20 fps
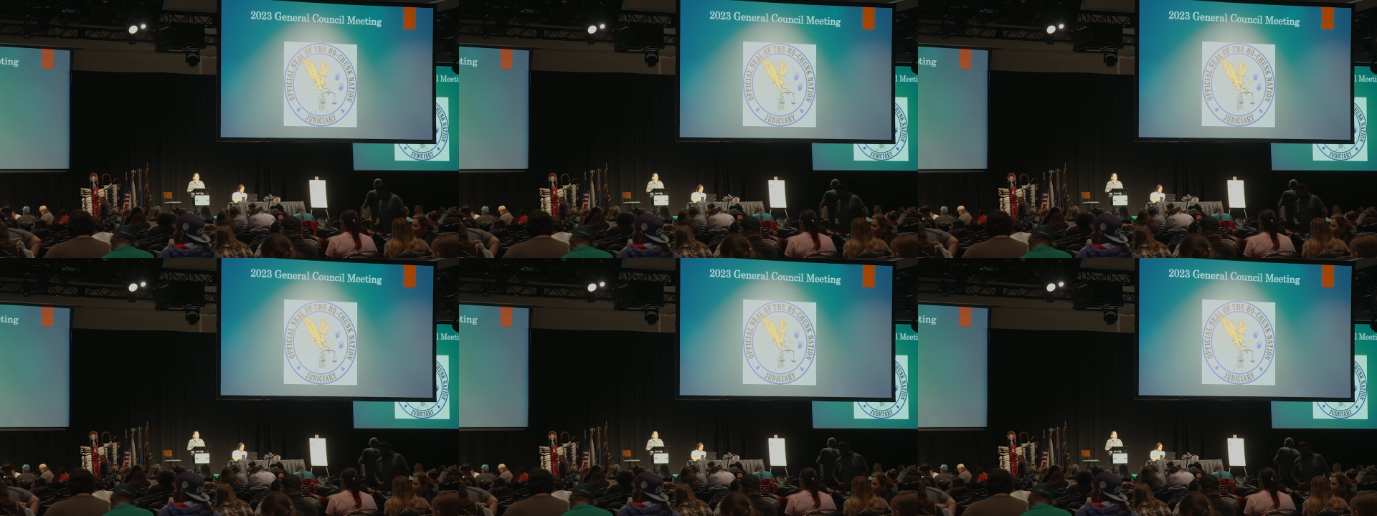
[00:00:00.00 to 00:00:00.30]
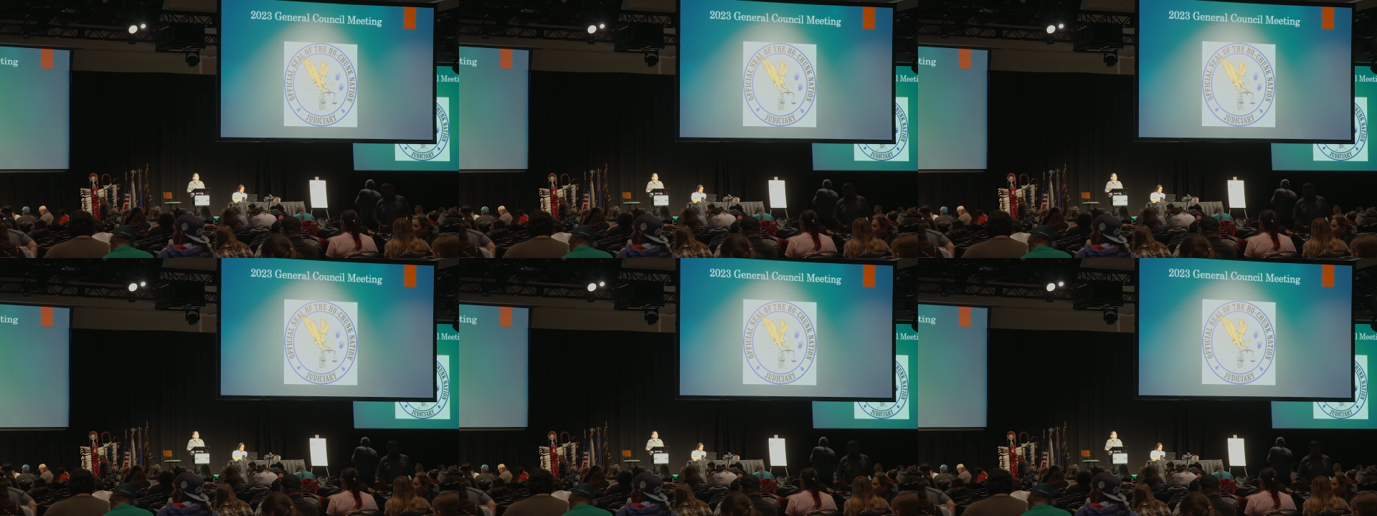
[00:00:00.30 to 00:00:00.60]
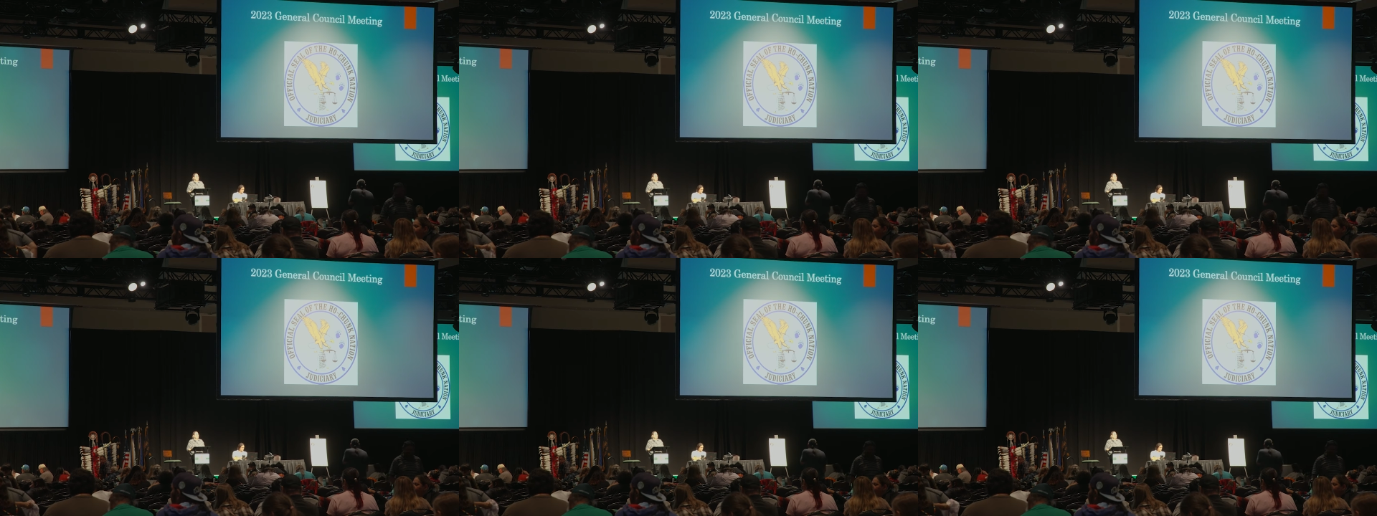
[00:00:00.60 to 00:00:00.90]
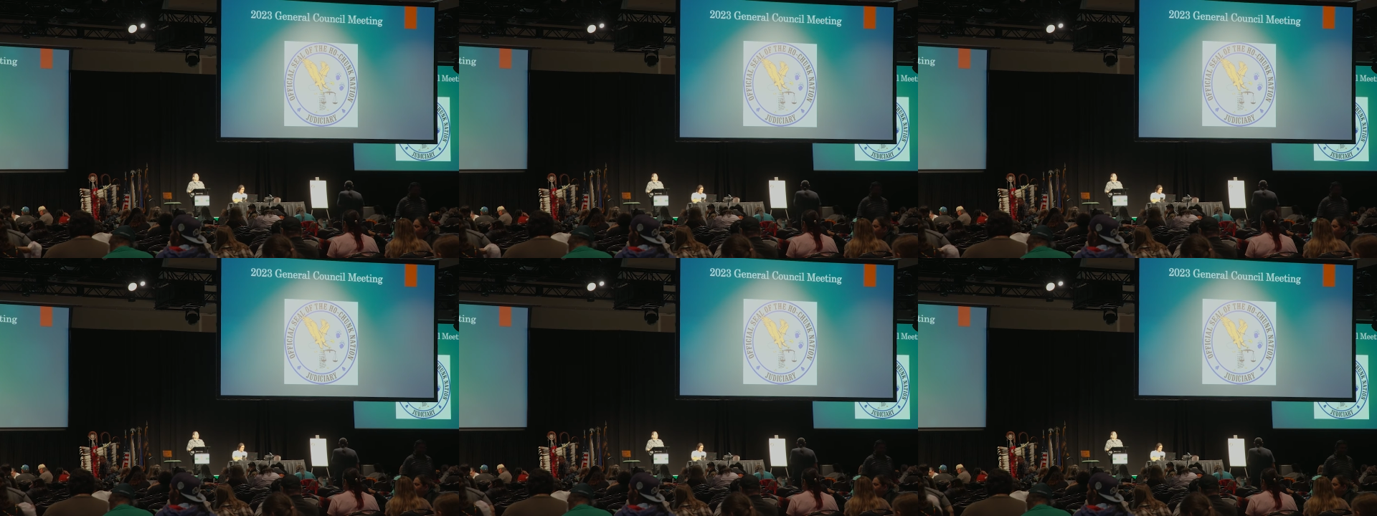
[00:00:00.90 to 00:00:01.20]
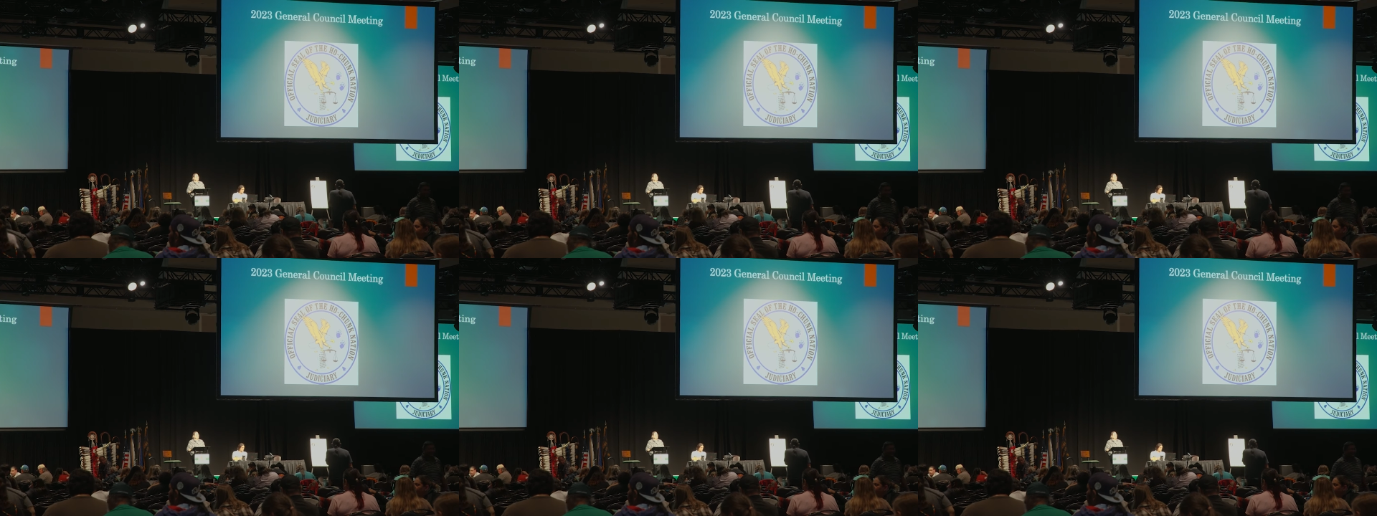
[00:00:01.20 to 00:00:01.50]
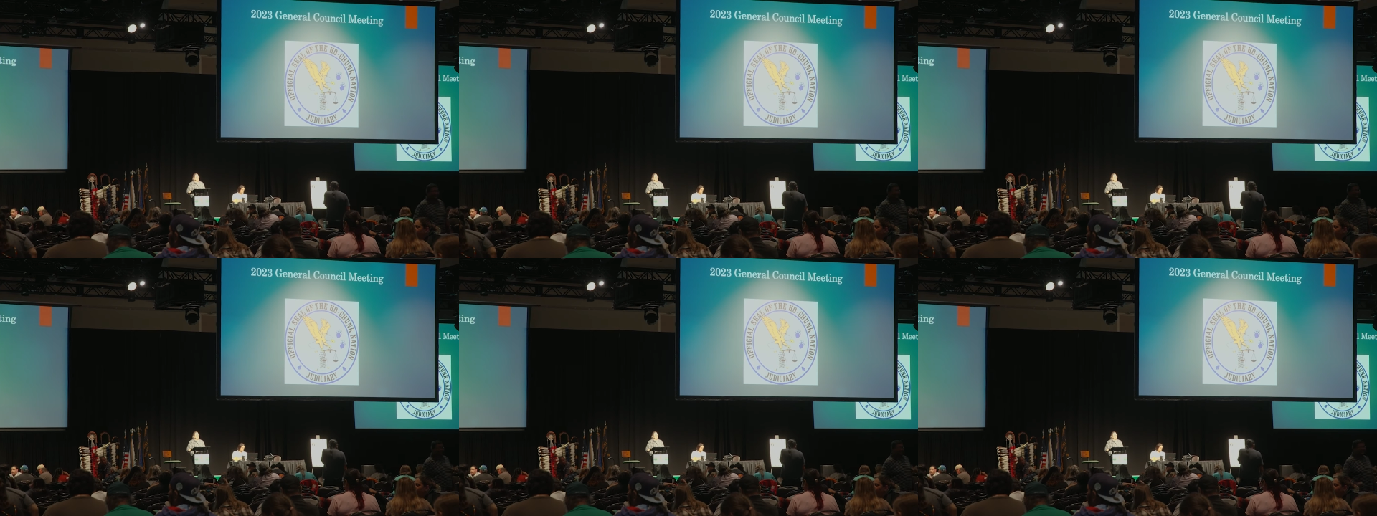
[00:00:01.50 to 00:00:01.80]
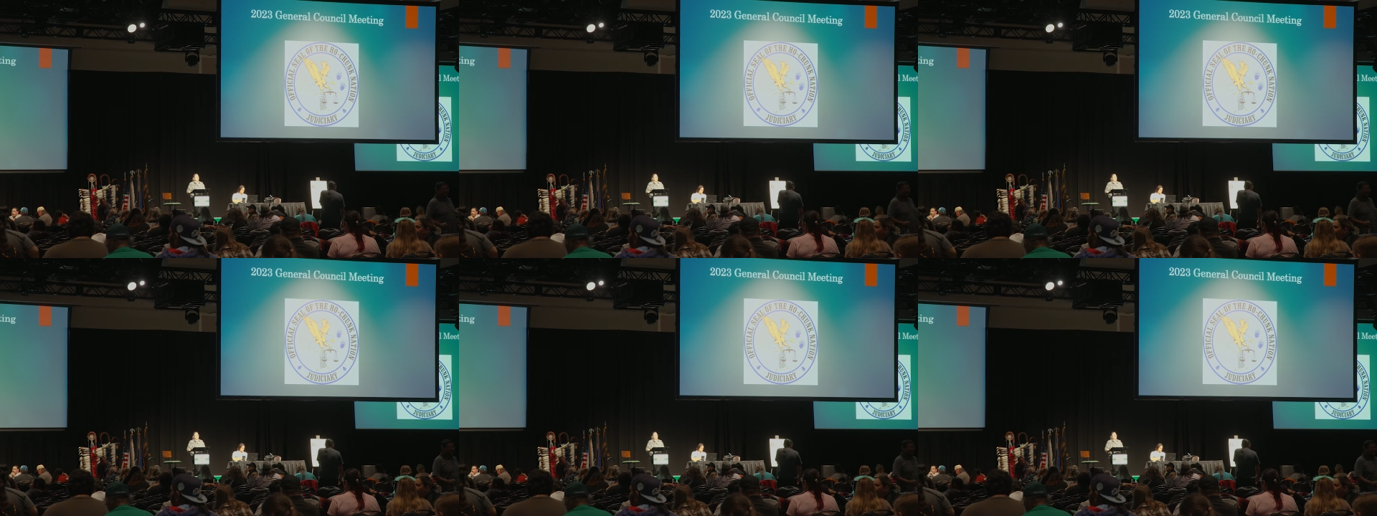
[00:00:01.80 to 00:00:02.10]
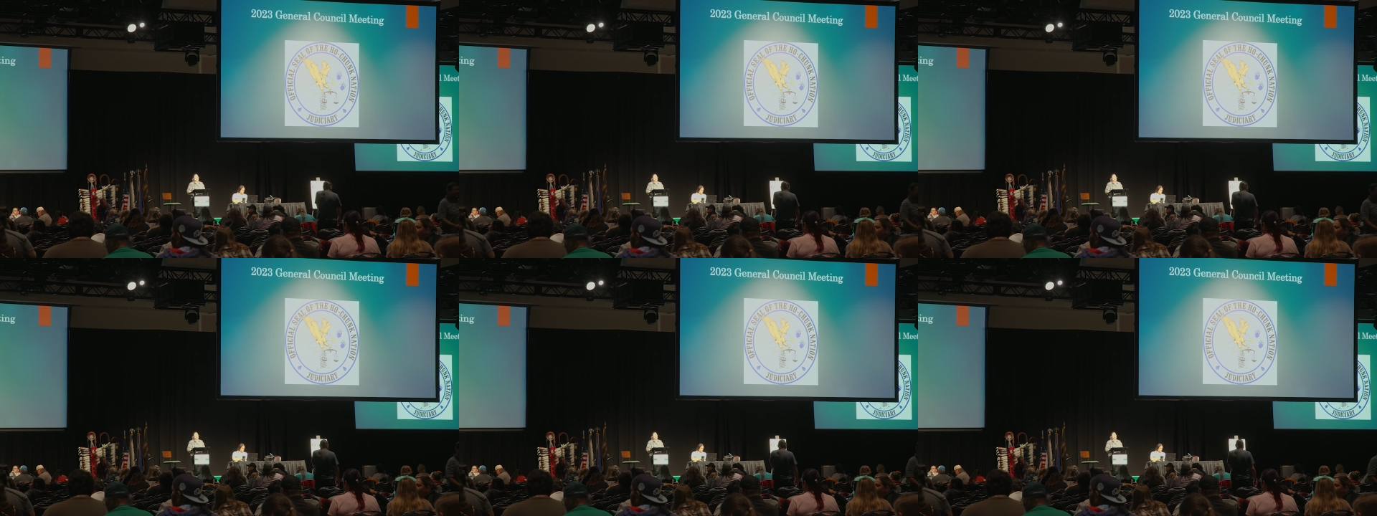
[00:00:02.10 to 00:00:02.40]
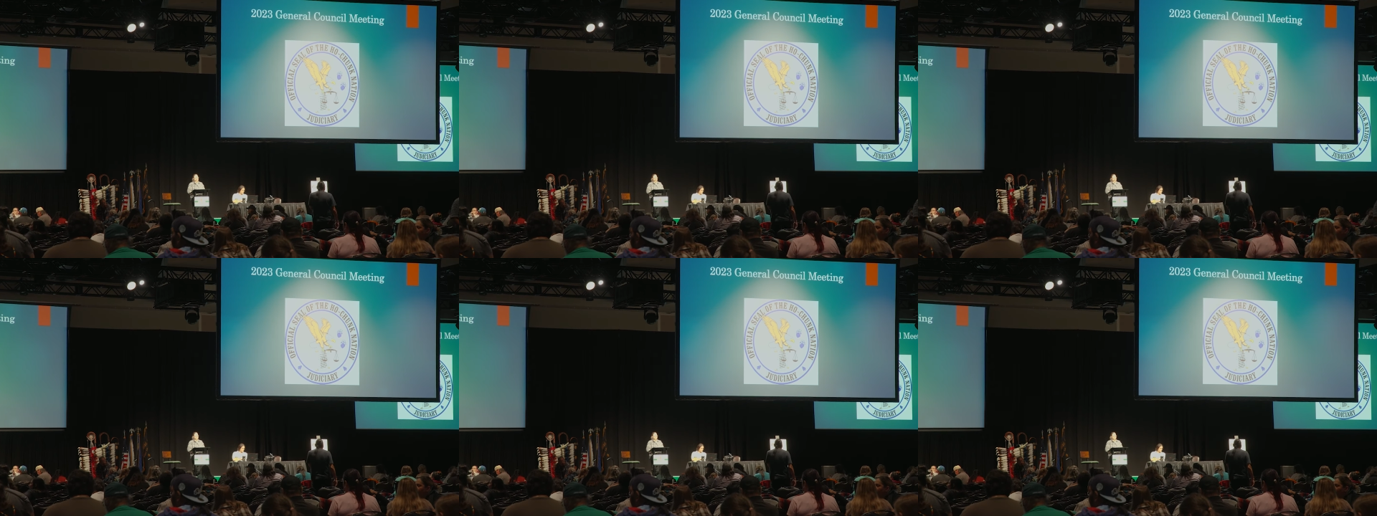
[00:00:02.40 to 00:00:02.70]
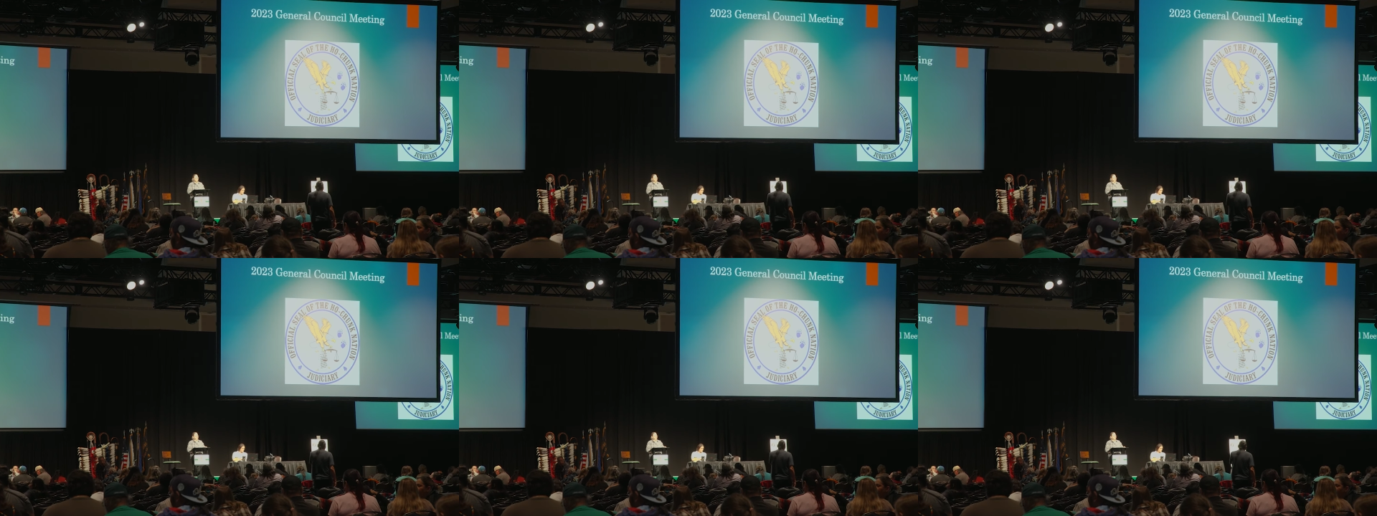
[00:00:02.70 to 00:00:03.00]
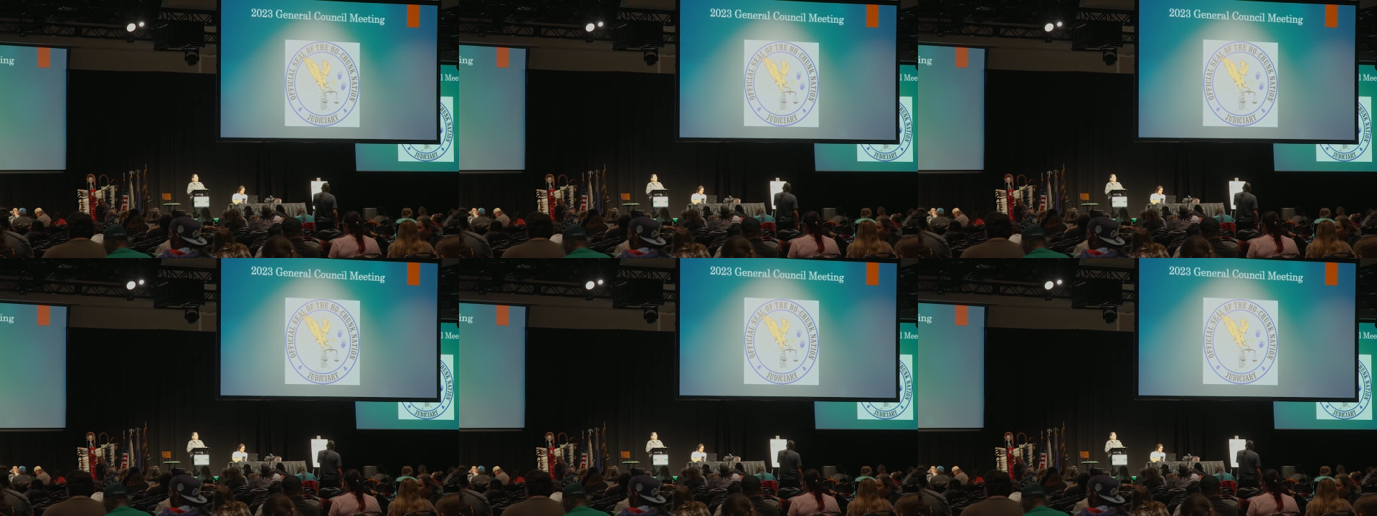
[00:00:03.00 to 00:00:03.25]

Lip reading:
[unreadable: no face in view]